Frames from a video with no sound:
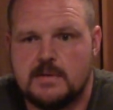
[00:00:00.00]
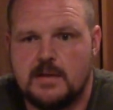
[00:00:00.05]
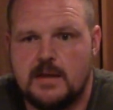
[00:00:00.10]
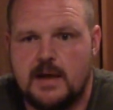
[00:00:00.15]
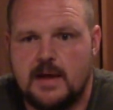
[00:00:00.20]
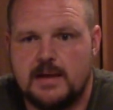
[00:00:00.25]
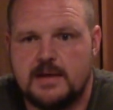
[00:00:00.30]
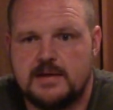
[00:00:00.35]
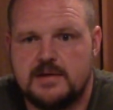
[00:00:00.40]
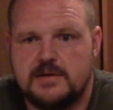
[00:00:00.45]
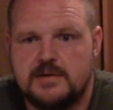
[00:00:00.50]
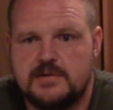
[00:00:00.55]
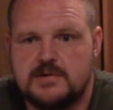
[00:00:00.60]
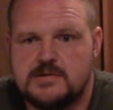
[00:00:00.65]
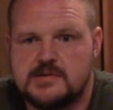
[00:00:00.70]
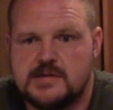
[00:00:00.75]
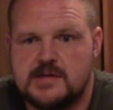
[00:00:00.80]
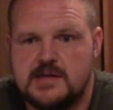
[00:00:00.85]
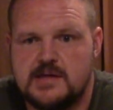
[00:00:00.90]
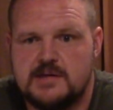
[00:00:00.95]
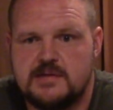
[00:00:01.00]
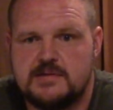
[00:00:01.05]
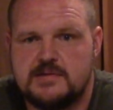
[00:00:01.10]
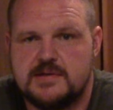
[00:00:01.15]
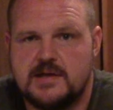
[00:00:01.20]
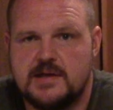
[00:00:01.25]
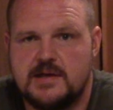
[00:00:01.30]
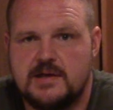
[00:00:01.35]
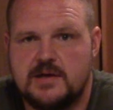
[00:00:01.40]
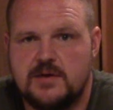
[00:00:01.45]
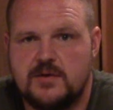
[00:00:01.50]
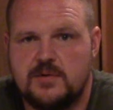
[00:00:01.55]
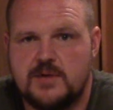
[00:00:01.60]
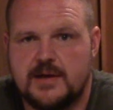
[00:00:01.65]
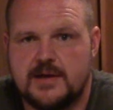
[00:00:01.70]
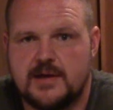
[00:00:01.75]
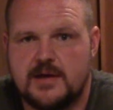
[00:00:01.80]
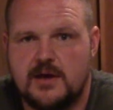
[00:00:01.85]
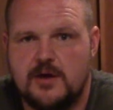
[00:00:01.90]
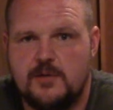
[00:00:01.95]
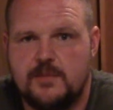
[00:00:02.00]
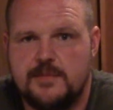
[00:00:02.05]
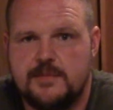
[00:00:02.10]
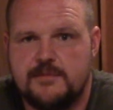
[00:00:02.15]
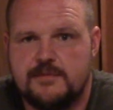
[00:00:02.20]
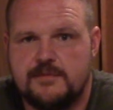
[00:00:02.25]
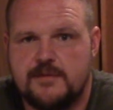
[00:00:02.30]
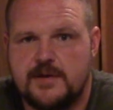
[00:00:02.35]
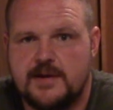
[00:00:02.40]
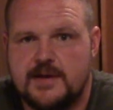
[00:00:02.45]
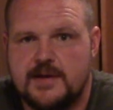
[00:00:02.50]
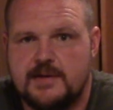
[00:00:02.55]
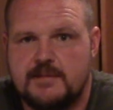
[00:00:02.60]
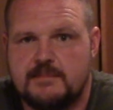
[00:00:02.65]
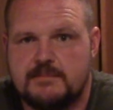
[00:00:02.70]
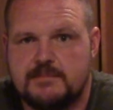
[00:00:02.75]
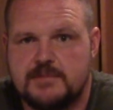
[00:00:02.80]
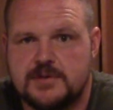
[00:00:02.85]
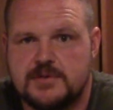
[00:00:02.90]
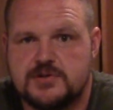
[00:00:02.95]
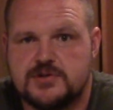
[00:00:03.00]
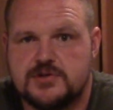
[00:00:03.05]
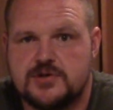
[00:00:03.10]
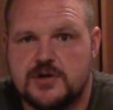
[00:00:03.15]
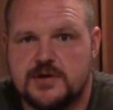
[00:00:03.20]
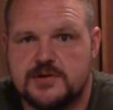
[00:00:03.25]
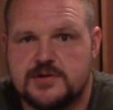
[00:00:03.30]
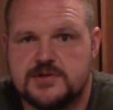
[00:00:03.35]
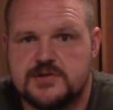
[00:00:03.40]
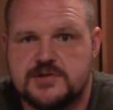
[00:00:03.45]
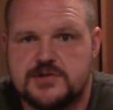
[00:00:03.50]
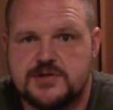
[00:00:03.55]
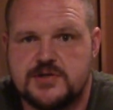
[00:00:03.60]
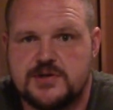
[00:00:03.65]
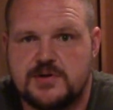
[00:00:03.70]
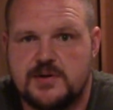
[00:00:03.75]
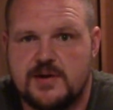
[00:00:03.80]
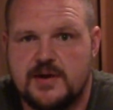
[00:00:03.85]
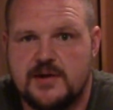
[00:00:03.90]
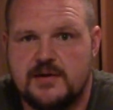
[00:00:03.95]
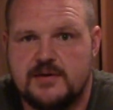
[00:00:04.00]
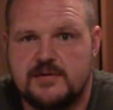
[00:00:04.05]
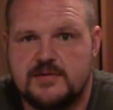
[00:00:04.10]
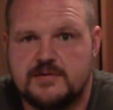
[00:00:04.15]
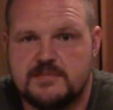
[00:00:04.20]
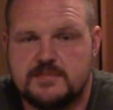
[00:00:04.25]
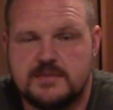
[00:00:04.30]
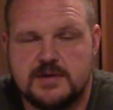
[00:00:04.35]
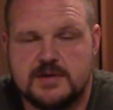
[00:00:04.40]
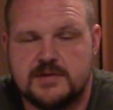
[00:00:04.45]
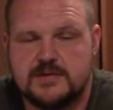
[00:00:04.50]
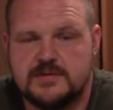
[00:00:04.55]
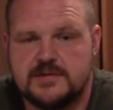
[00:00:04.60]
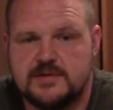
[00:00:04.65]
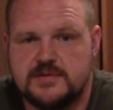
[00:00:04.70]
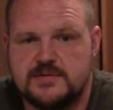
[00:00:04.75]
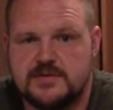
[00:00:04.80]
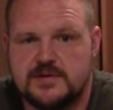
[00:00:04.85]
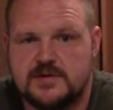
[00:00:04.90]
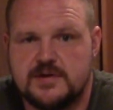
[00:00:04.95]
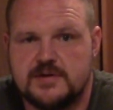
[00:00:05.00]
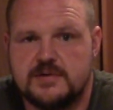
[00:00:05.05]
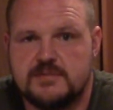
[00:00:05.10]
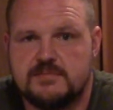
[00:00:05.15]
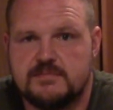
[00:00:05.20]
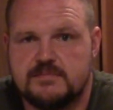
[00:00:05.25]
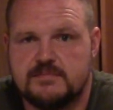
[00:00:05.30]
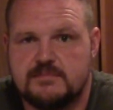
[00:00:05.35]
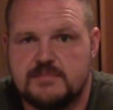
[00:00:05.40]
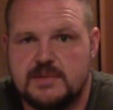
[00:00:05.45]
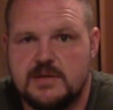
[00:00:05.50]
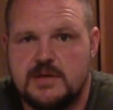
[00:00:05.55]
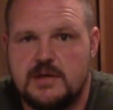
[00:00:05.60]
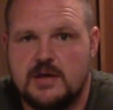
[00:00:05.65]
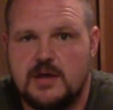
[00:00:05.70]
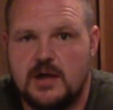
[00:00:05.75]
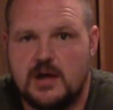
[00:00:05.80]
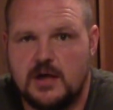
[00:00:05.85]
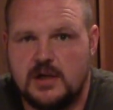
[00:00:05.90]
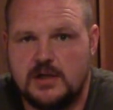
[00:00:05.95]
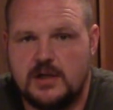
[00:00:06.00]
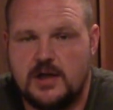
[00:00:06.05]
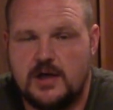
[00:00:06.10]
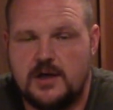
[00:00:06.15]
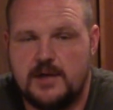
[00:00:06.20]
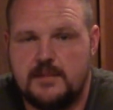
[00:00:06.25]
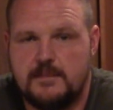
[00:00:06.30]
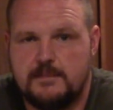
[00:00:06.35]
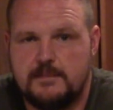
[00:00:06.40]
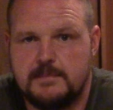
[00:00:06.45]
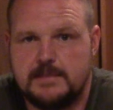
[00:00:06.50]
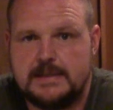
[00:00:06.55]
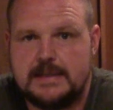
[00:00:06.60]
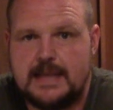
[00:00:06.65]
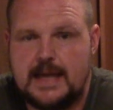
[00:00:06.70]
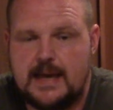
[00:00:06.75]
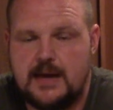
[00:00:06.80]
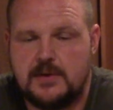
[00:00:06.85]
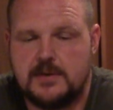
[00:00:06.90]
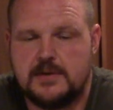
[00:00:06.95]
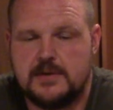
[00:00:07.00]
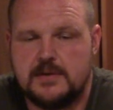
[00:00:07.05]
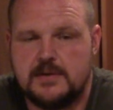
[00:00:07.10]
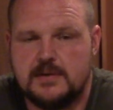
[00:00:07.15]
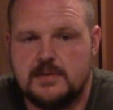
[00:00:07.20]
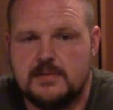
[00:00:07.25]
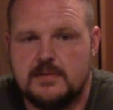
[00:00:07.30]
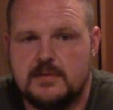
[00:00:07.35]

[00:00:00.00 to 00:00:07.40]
I can understand saying no like open frame construction generators because those are a lot louder.